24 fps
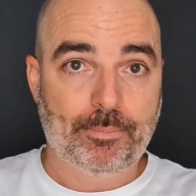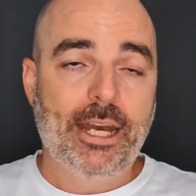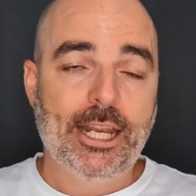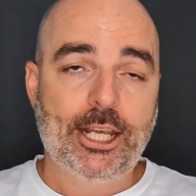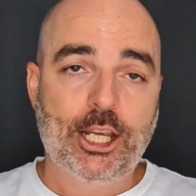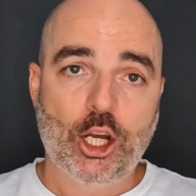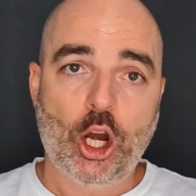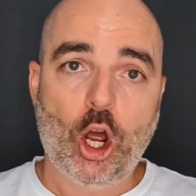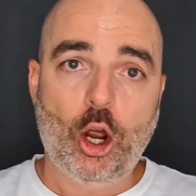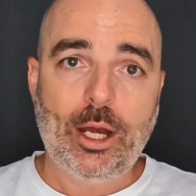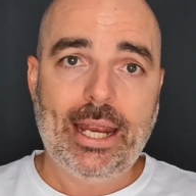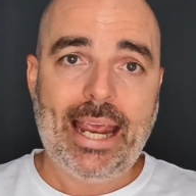But it
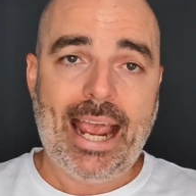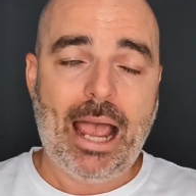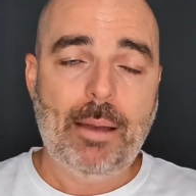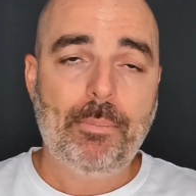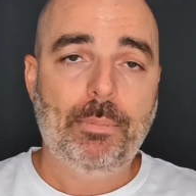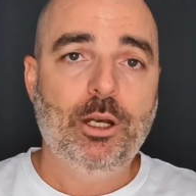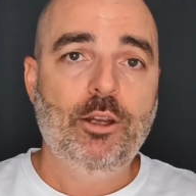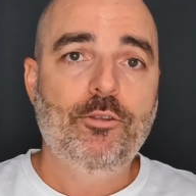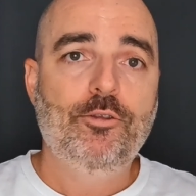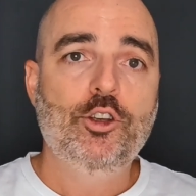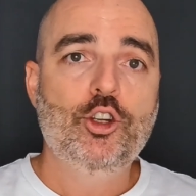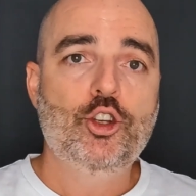can only
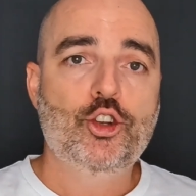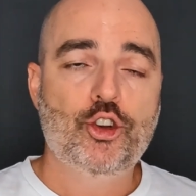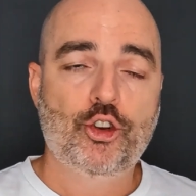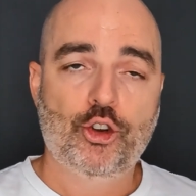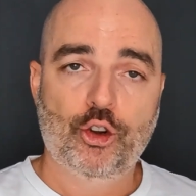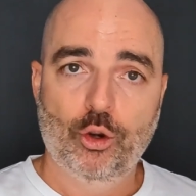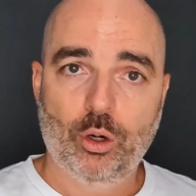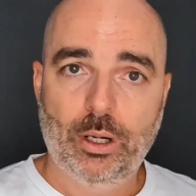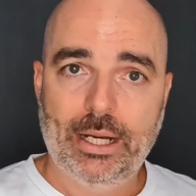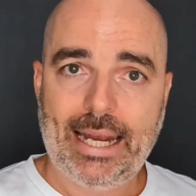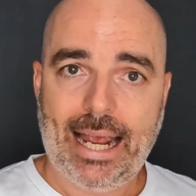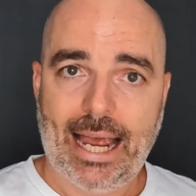happen if you
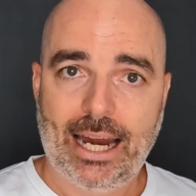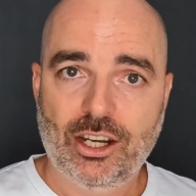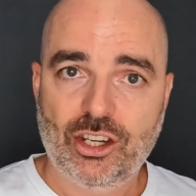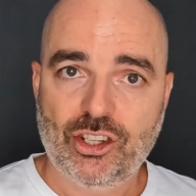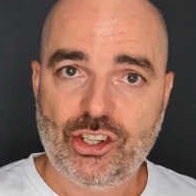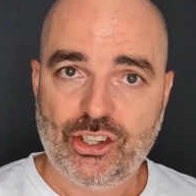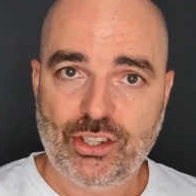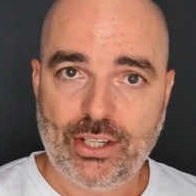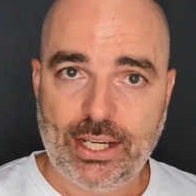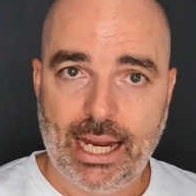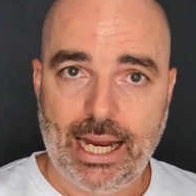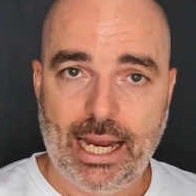truly
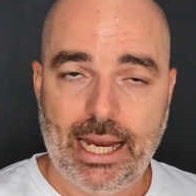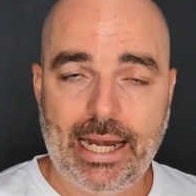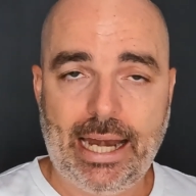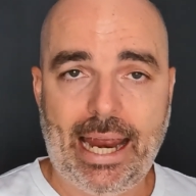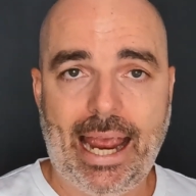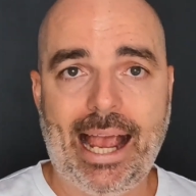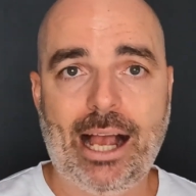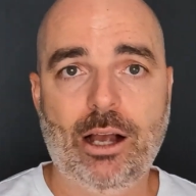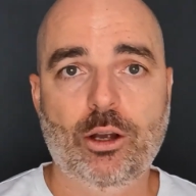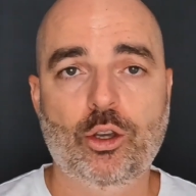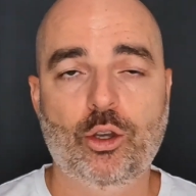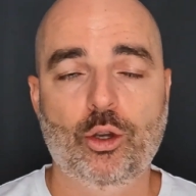understand
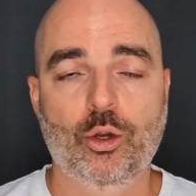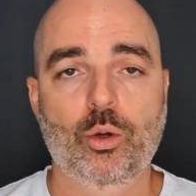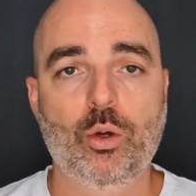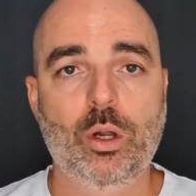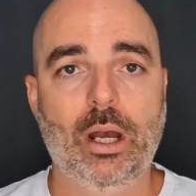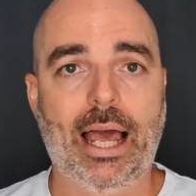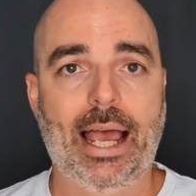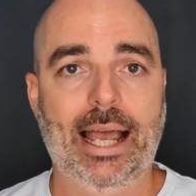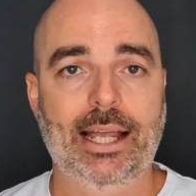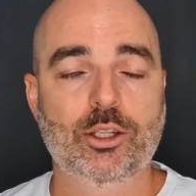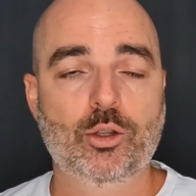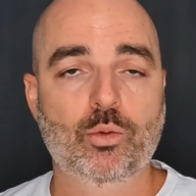how
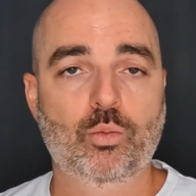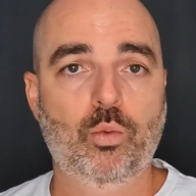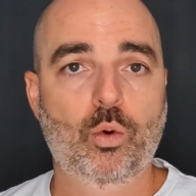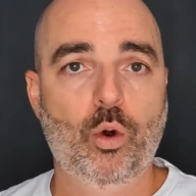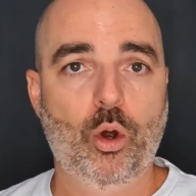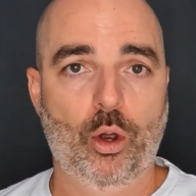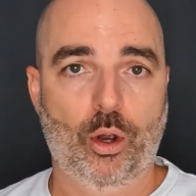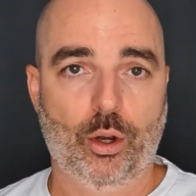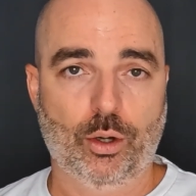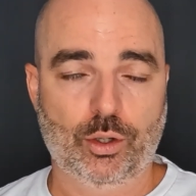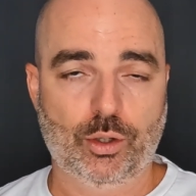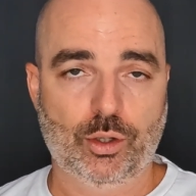Google Ads
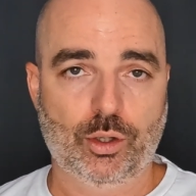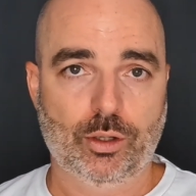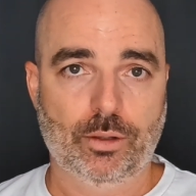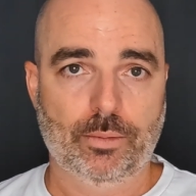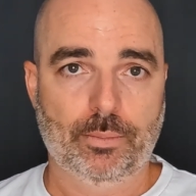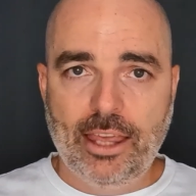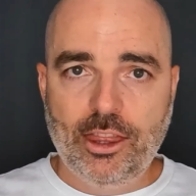works.